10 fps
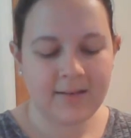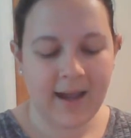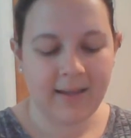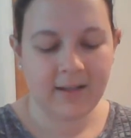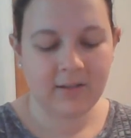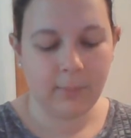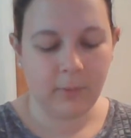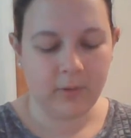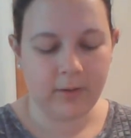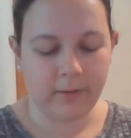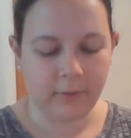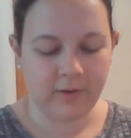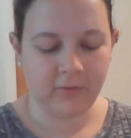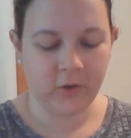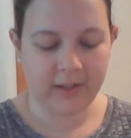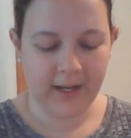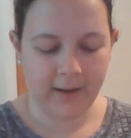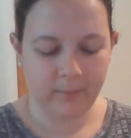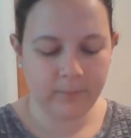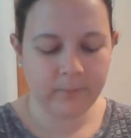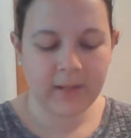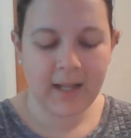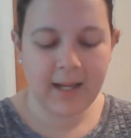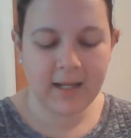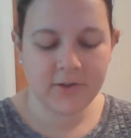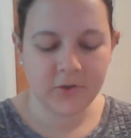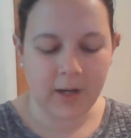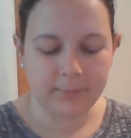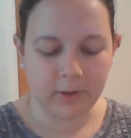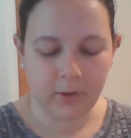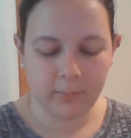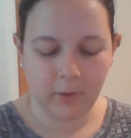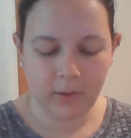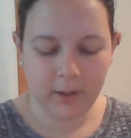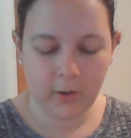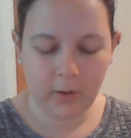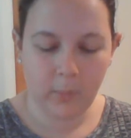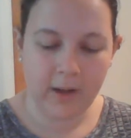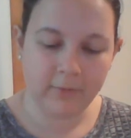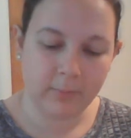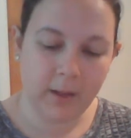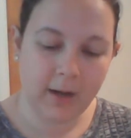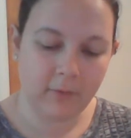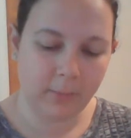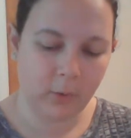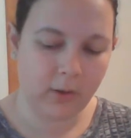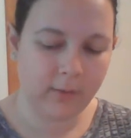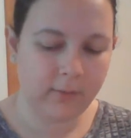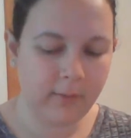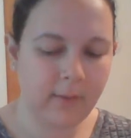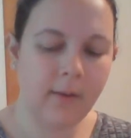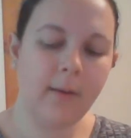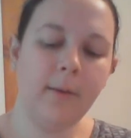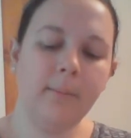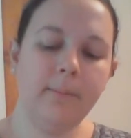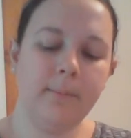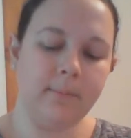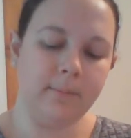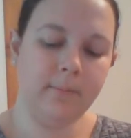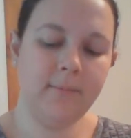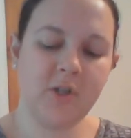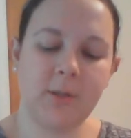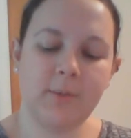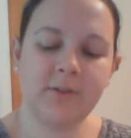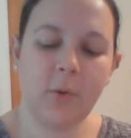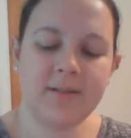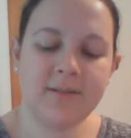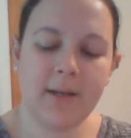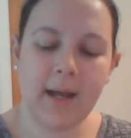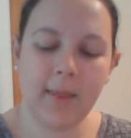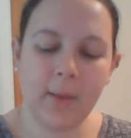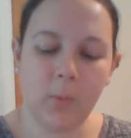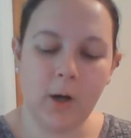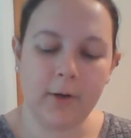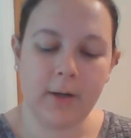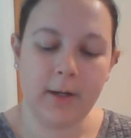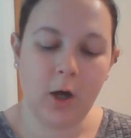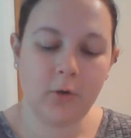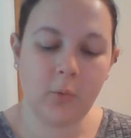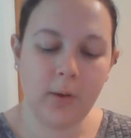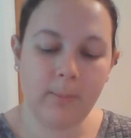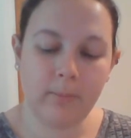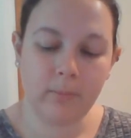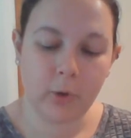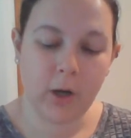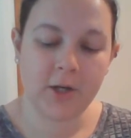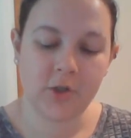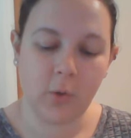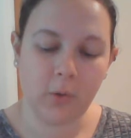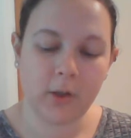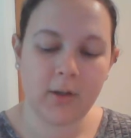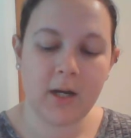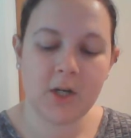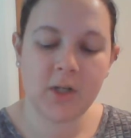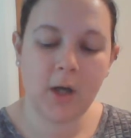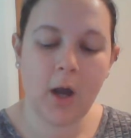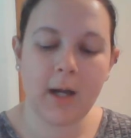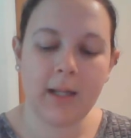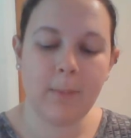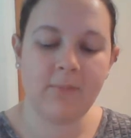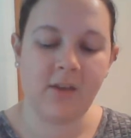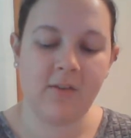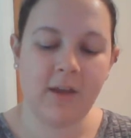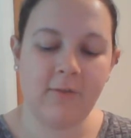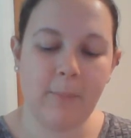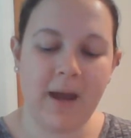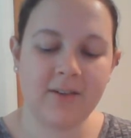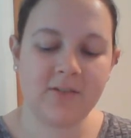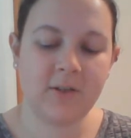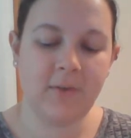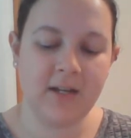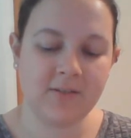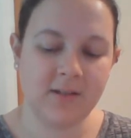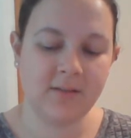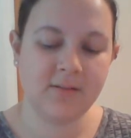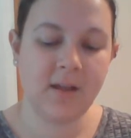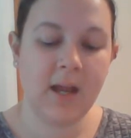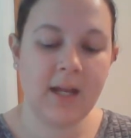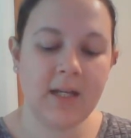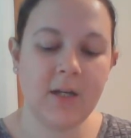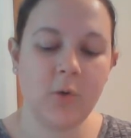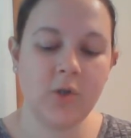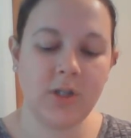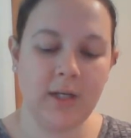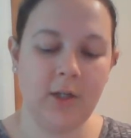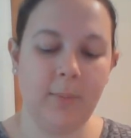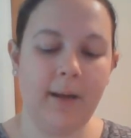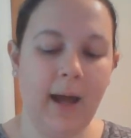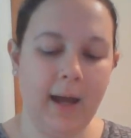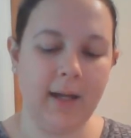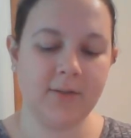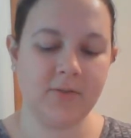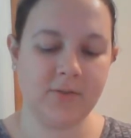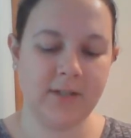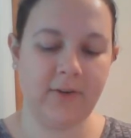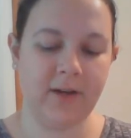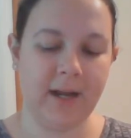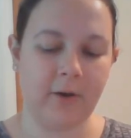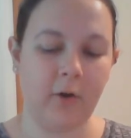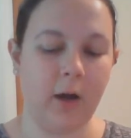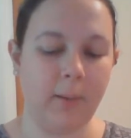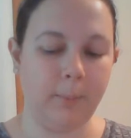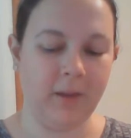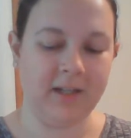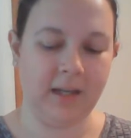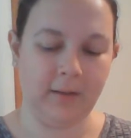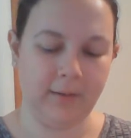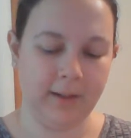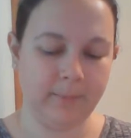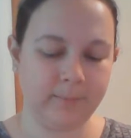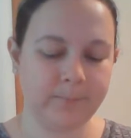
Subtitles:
Tally tumbled into the river again. Hands grabbed at her, pulling her away from the hoverboard. She was hoisted out of the water and onto a broad shoulder. She caught glimpses of masked faces, huge inhuman eyes staring at her unblinkingly.